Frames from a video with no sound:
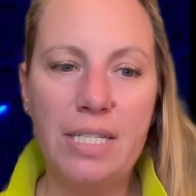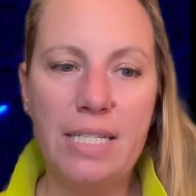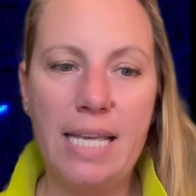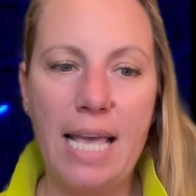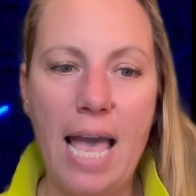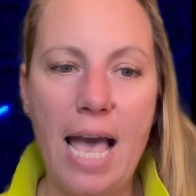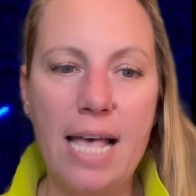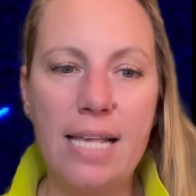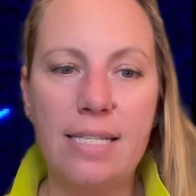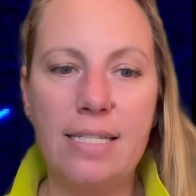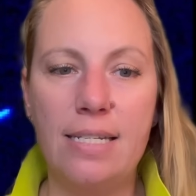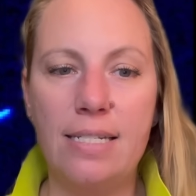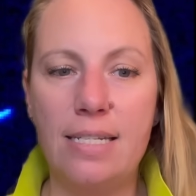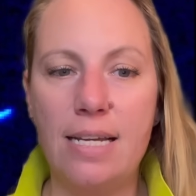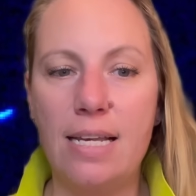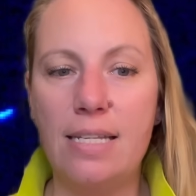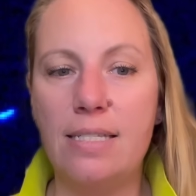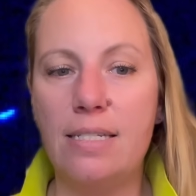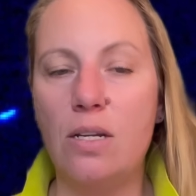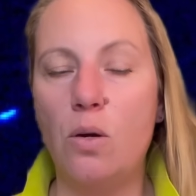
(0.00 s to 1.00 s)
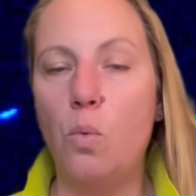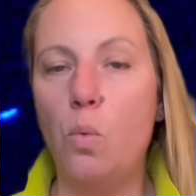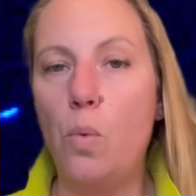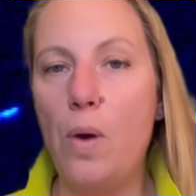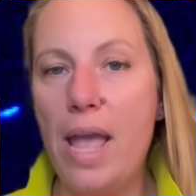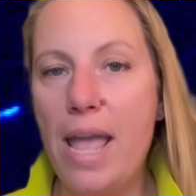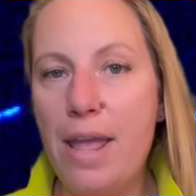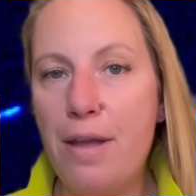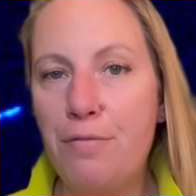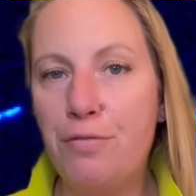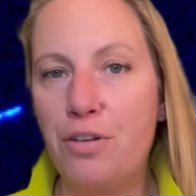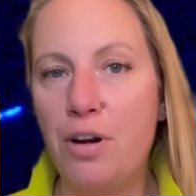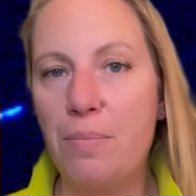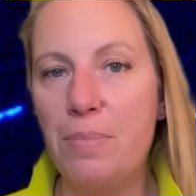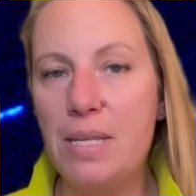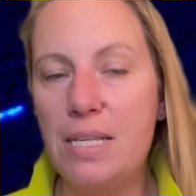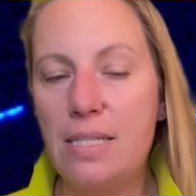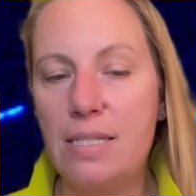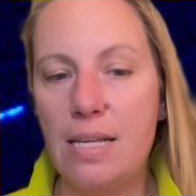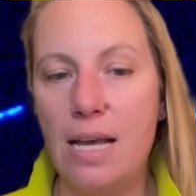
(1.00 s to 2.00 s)
gas and dust away from
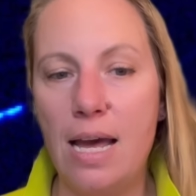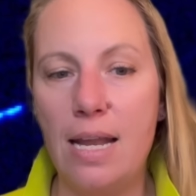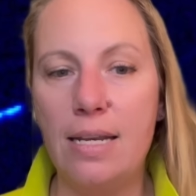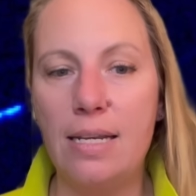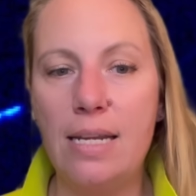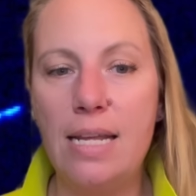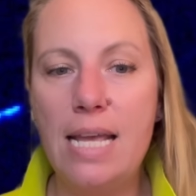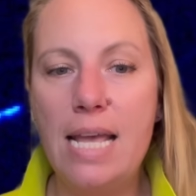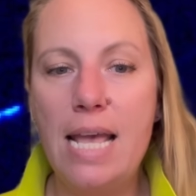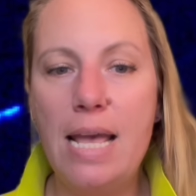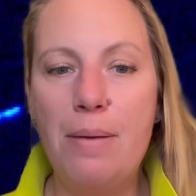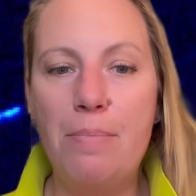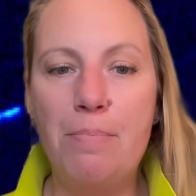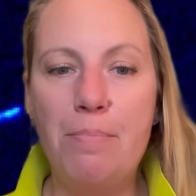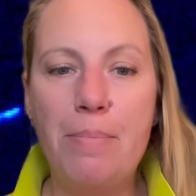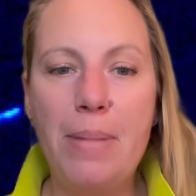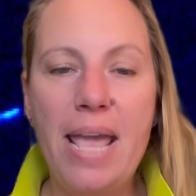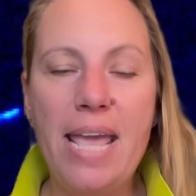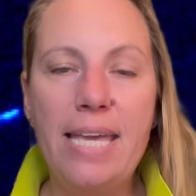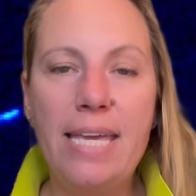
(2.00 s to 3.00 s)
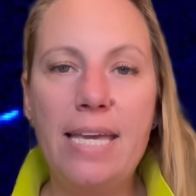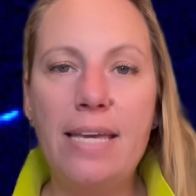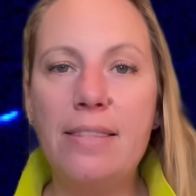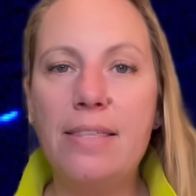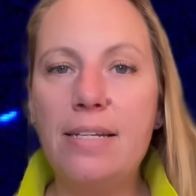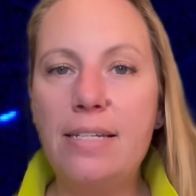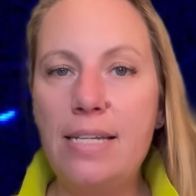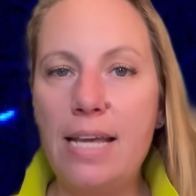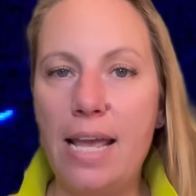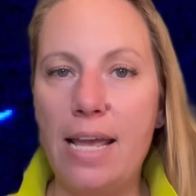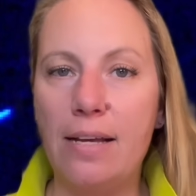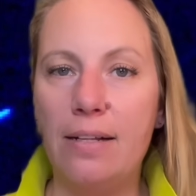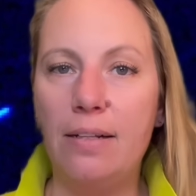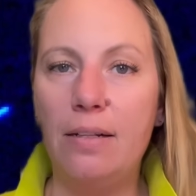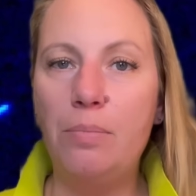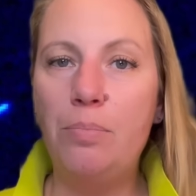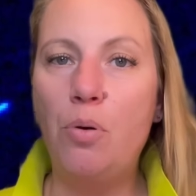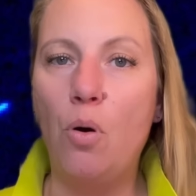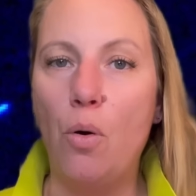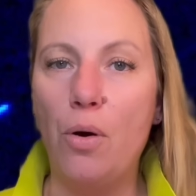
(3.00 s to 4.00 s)
the sun, making the tail
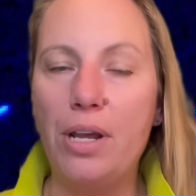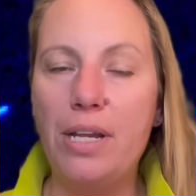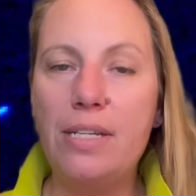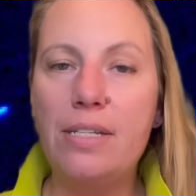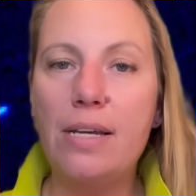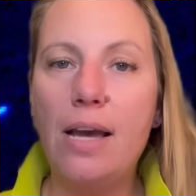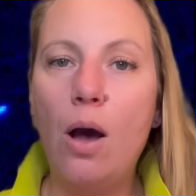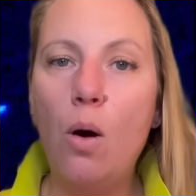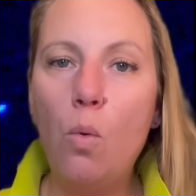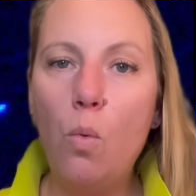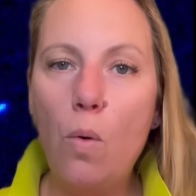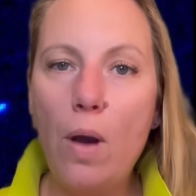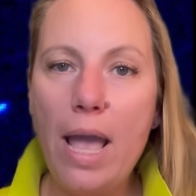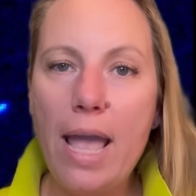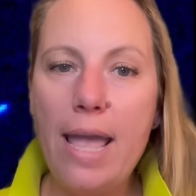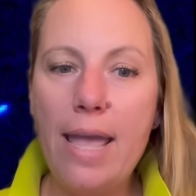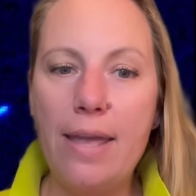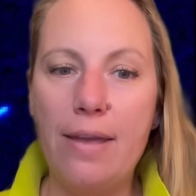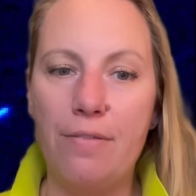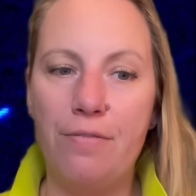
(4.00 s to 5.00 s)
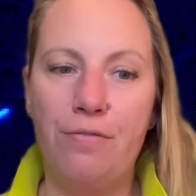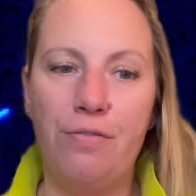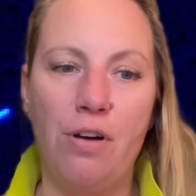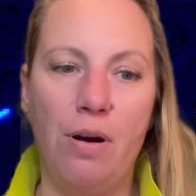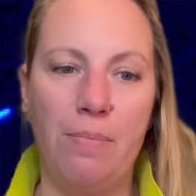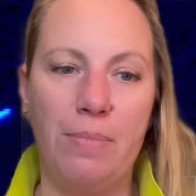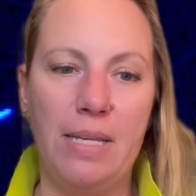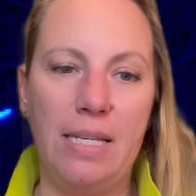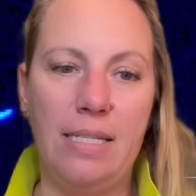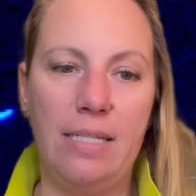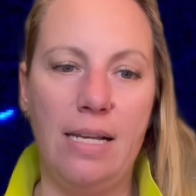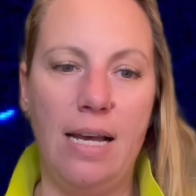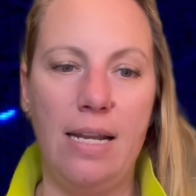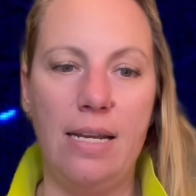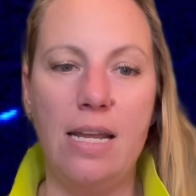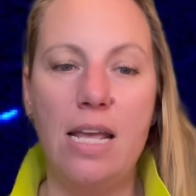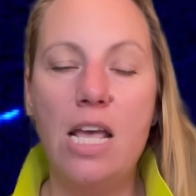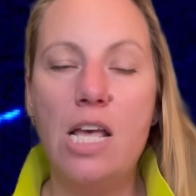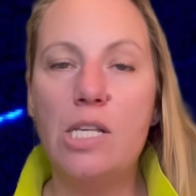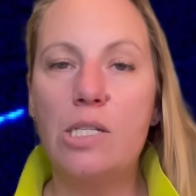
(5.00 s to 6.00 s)
point away from the sun.
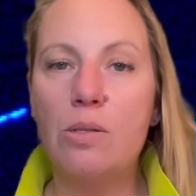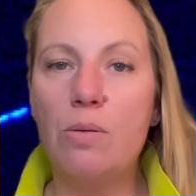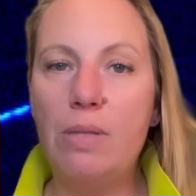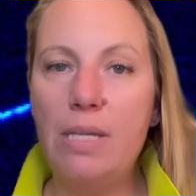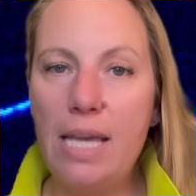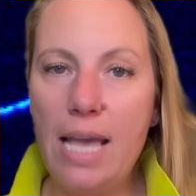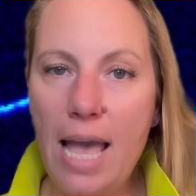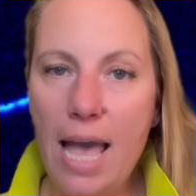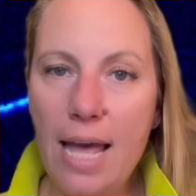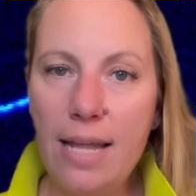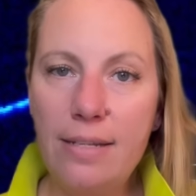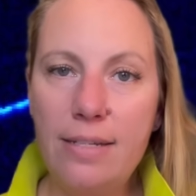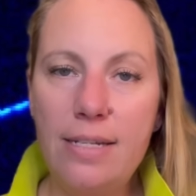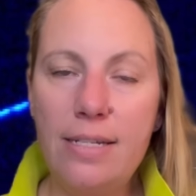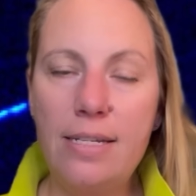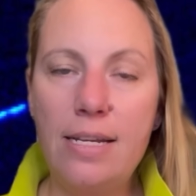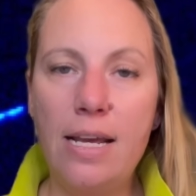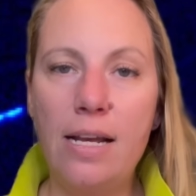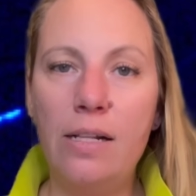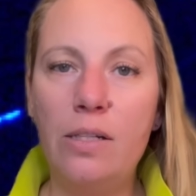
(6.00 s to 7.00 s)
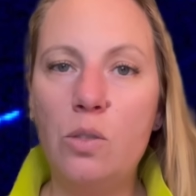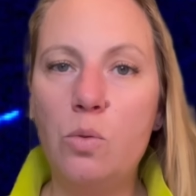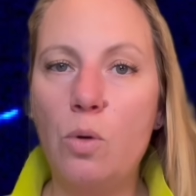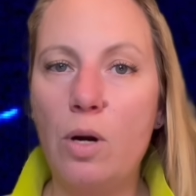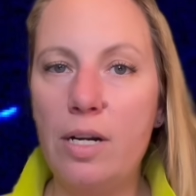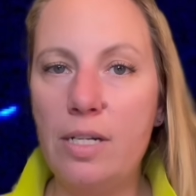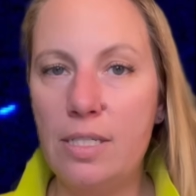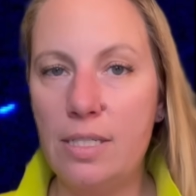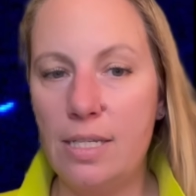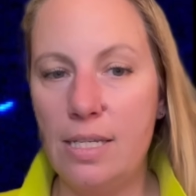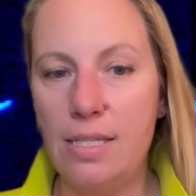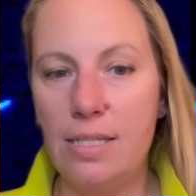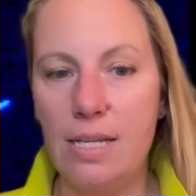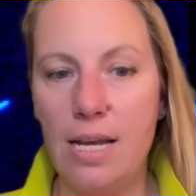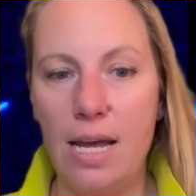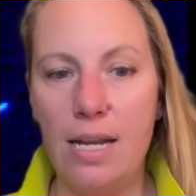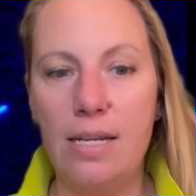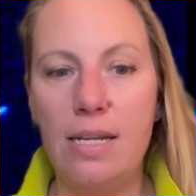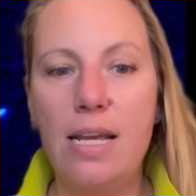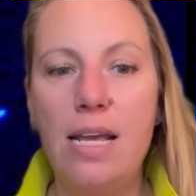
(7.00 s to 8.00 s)
So the anti-tail towards the
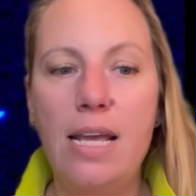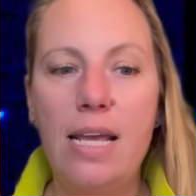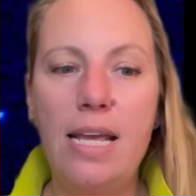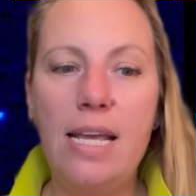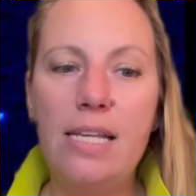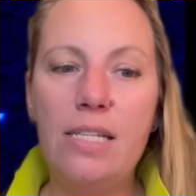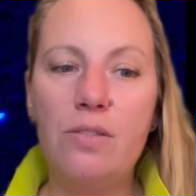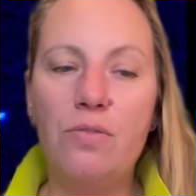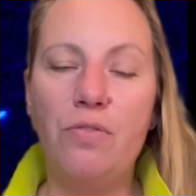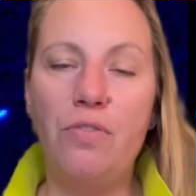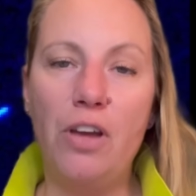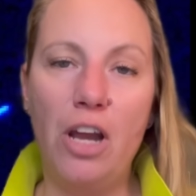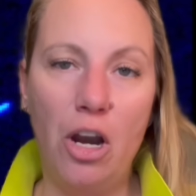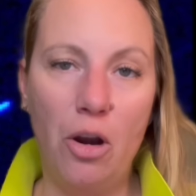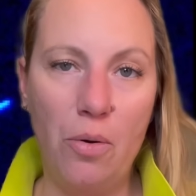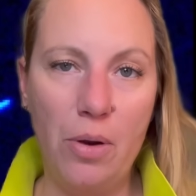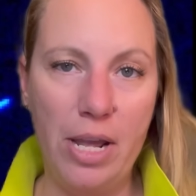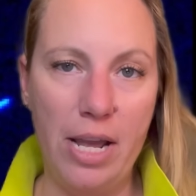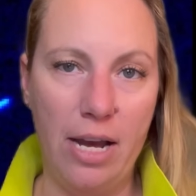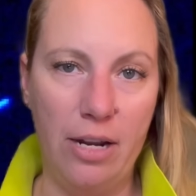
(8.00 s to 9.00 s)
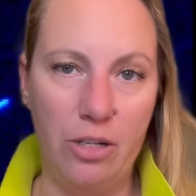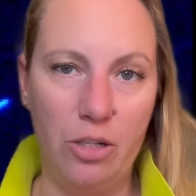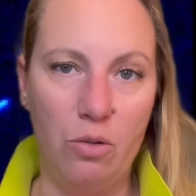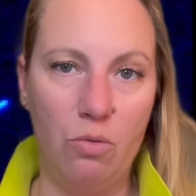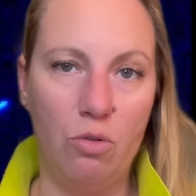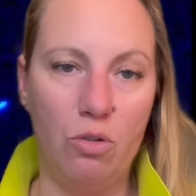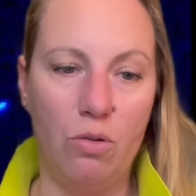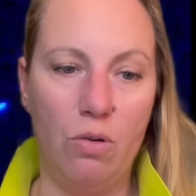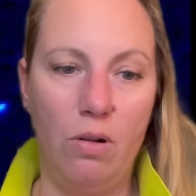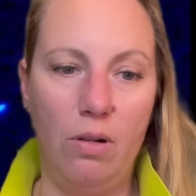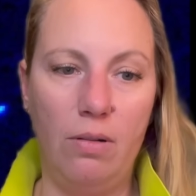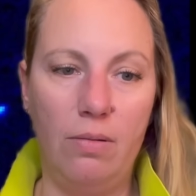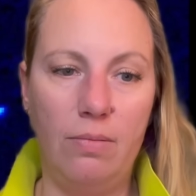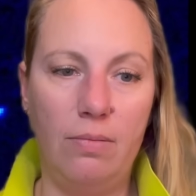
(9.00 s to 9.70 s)
sun is very unusual.